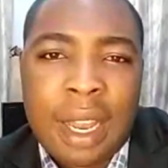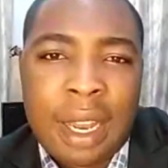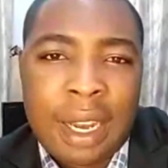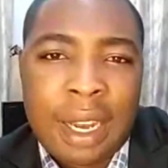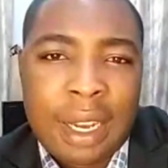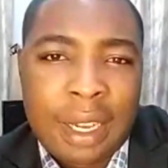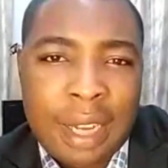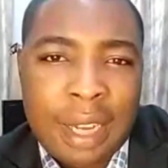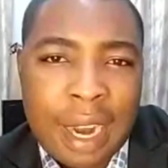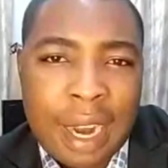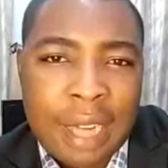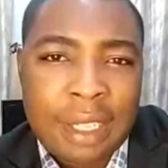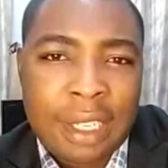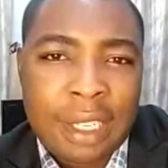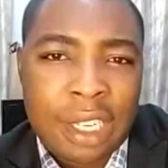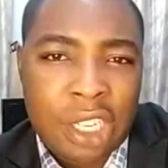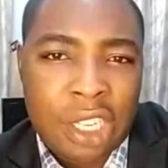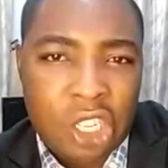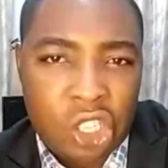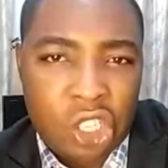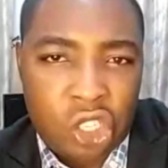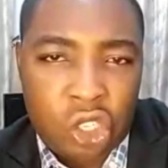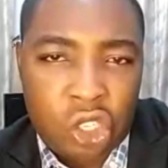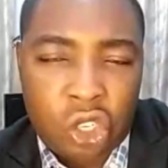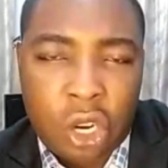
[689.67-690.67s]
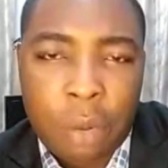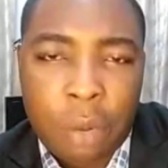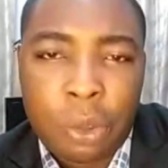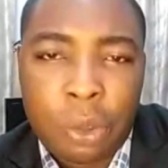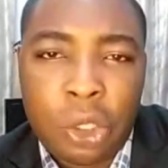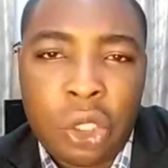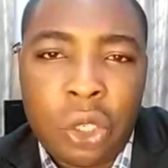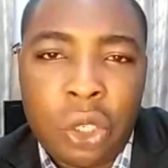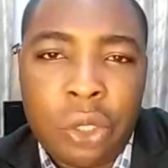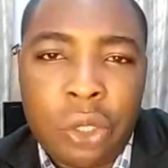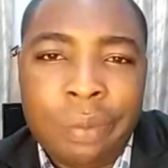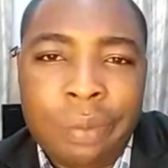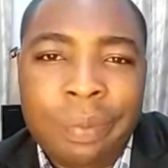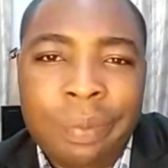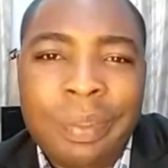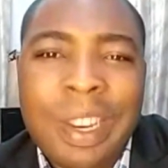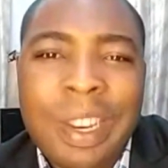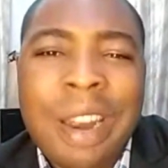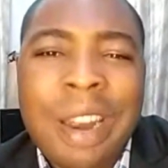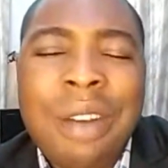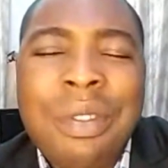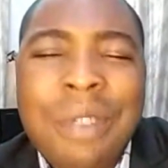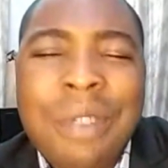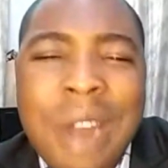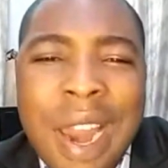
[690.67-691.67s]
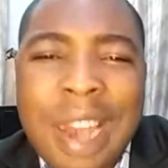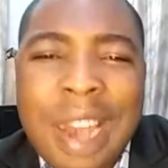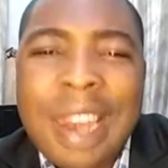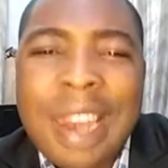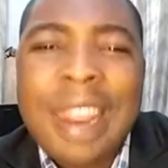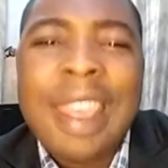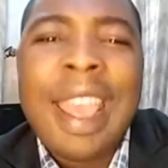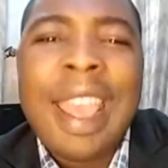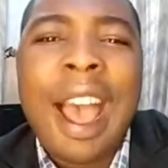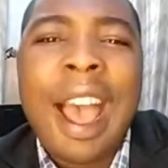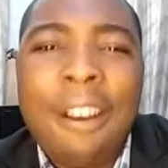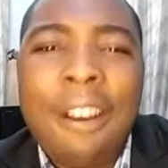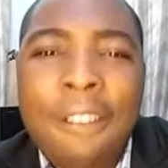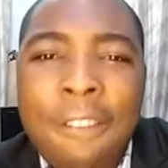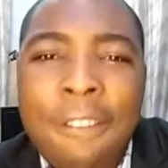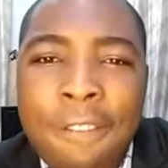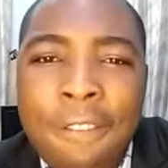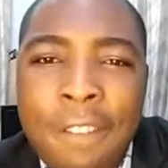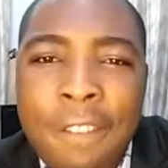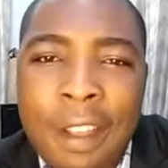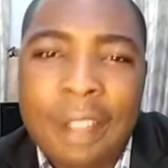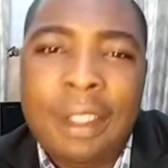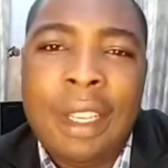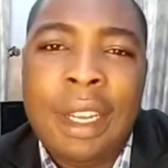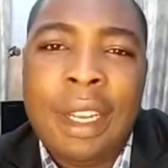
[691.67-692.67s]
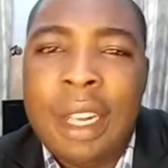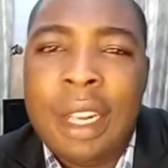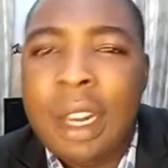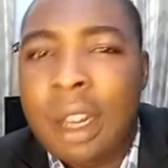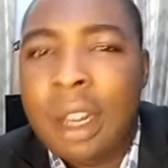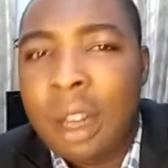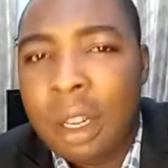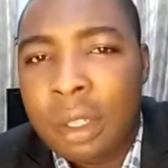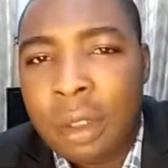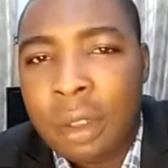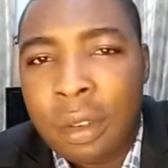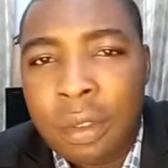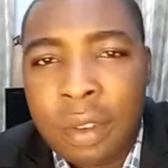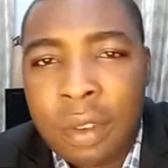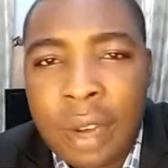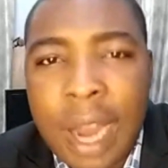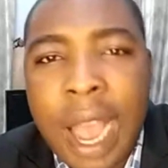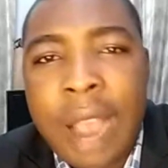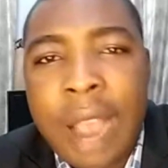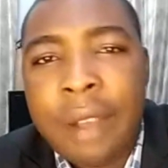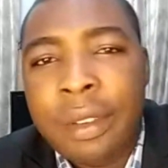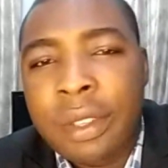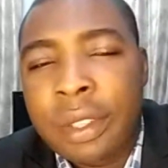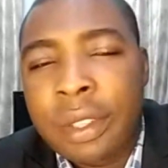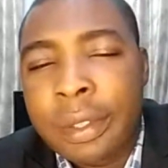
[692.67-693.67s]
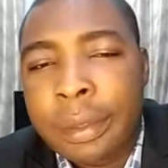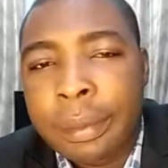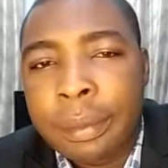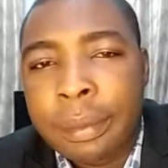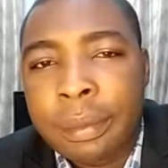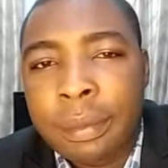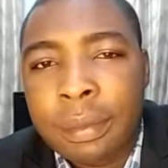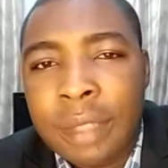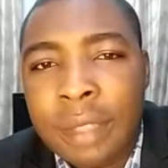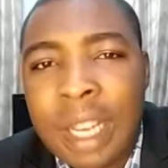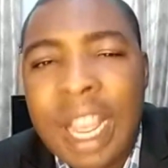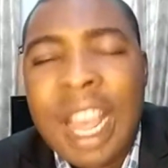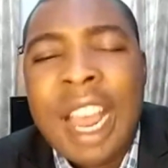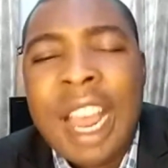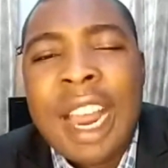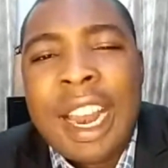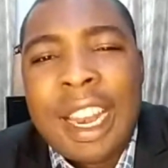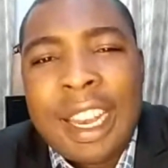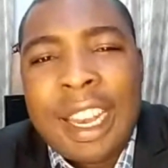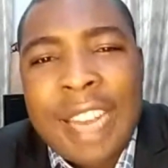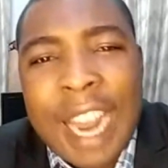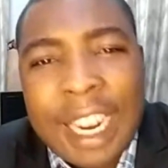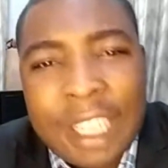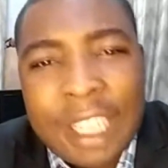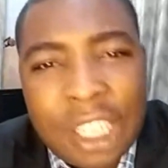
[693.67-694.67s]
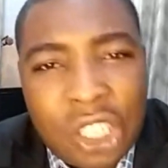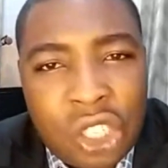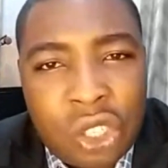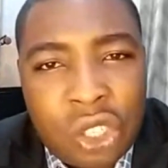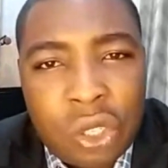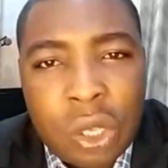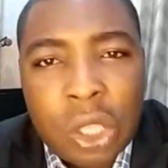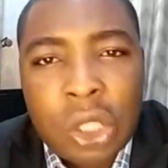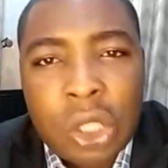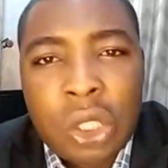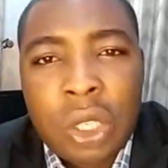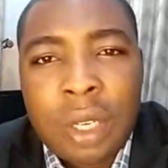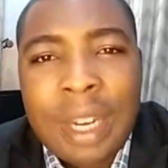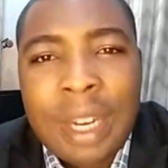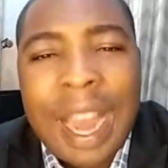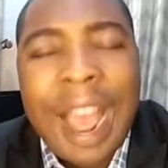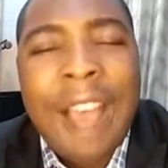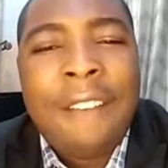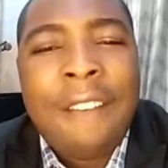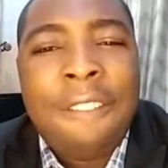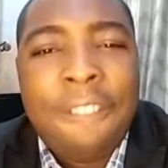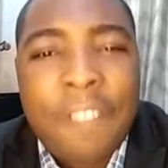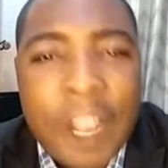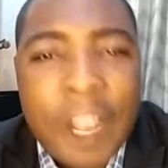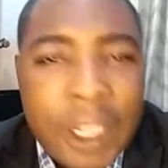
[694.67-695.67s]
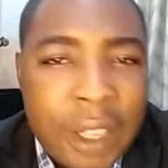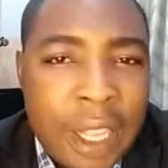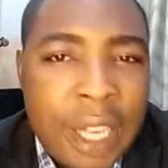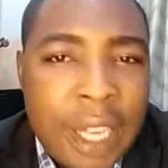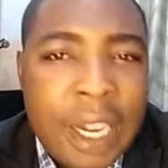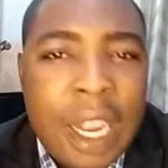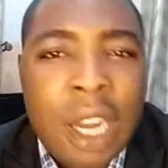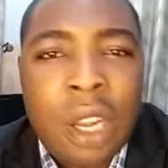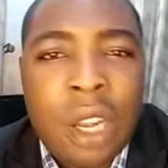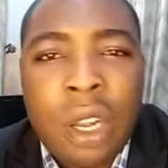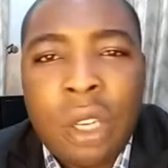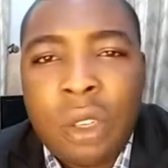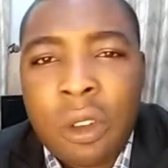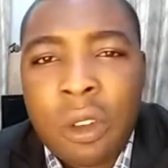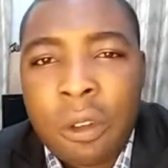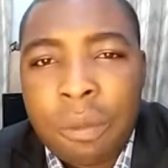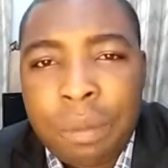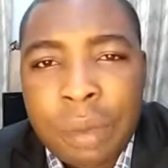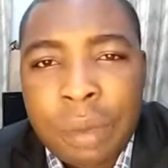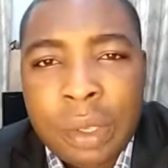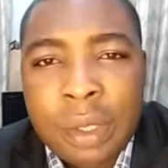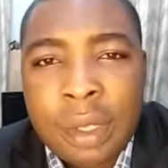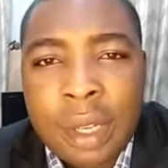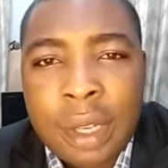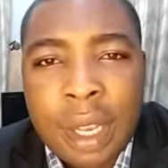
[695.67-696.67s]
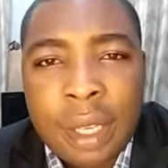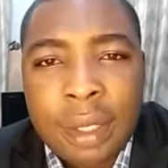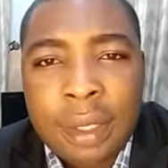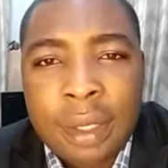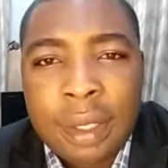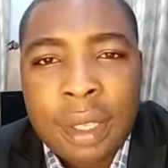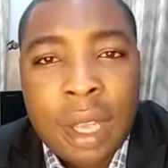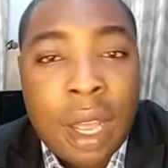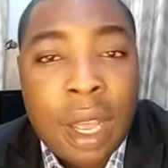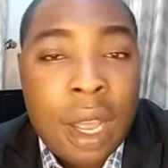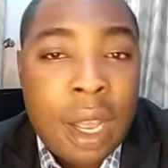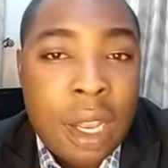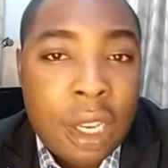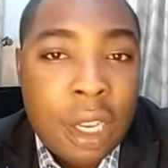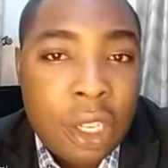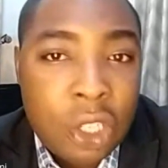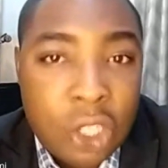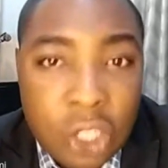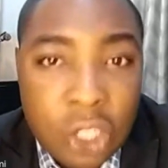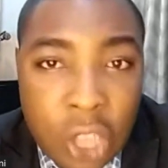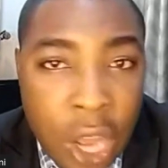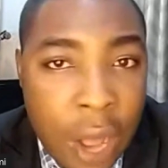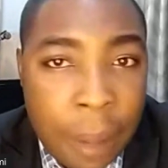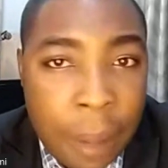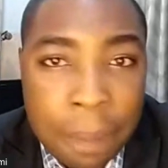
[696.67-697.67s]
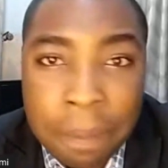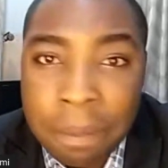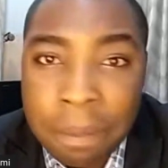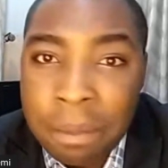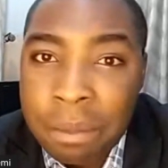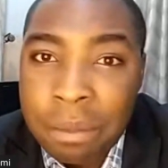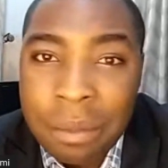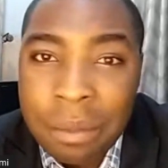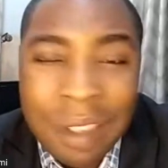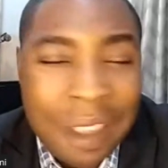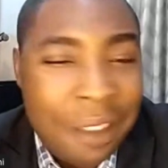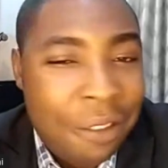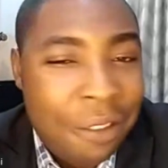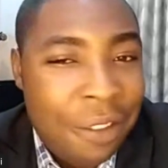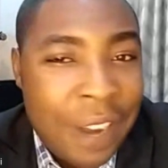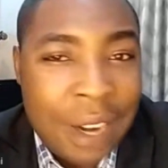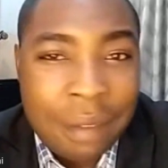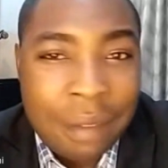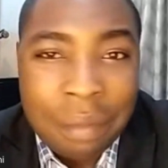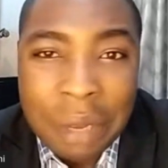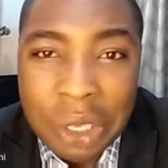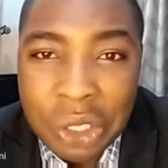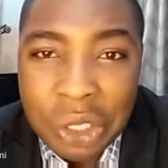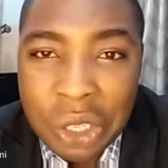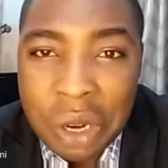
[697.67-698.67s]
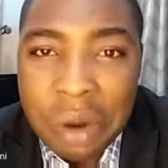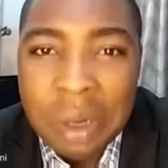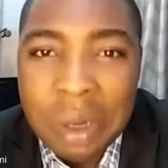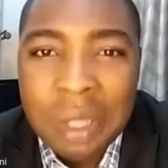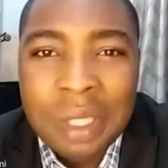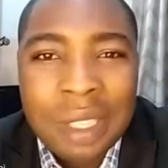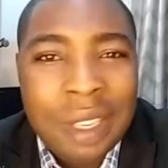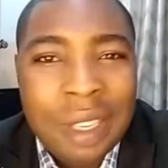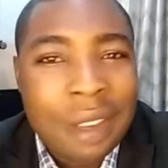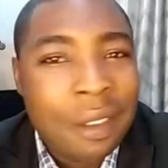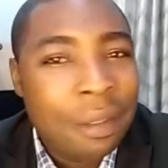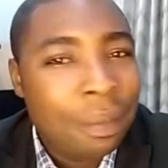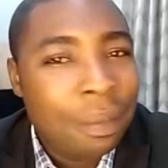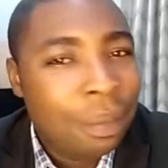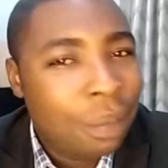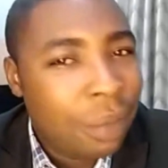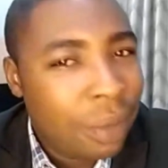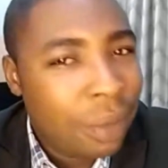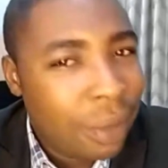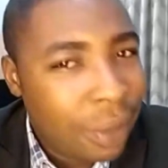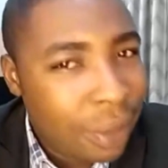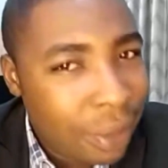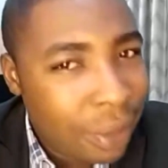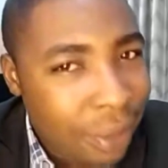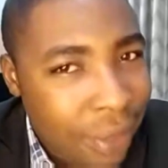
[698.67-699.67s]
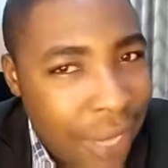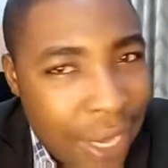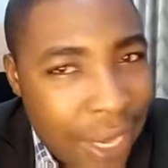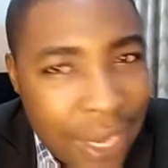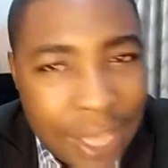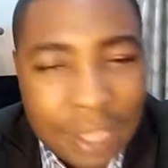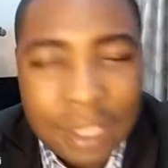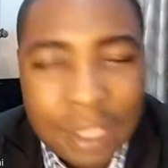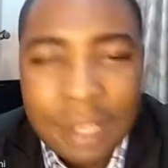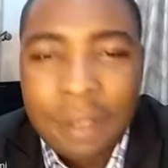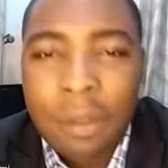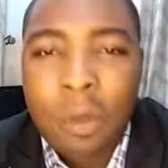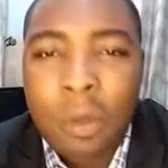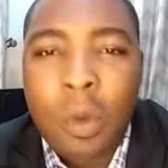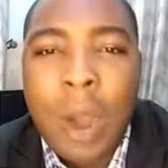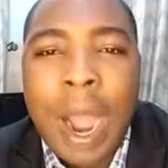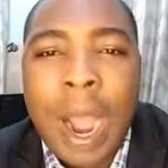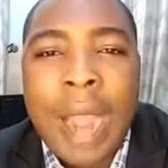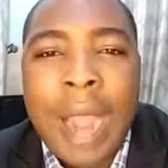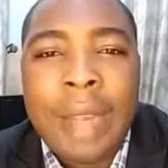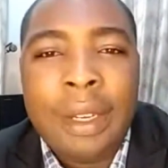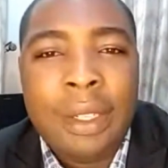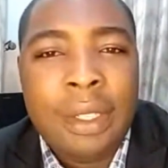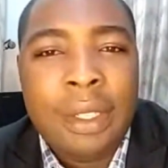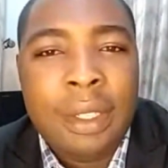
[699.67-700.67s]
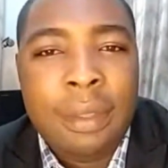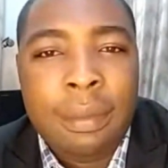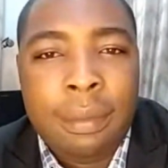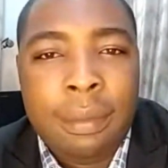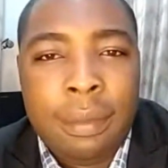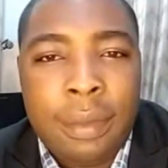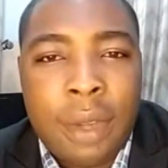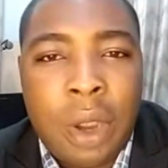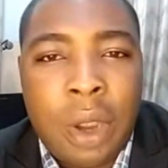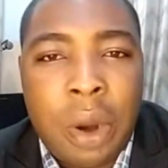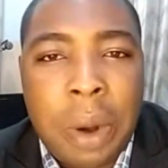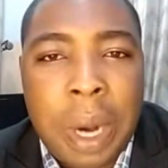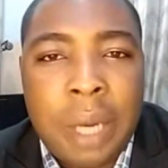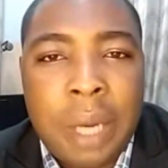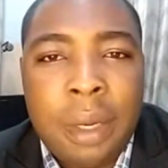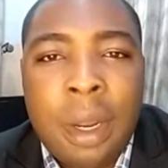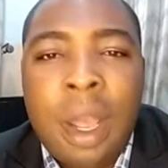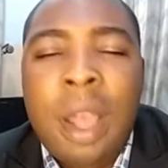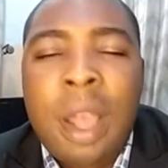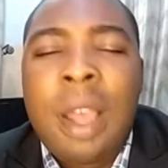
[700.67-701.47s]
that disruption really affected a lot of lives. That disruption affected a lot of business. Some, in fact, majority negative wise. All right,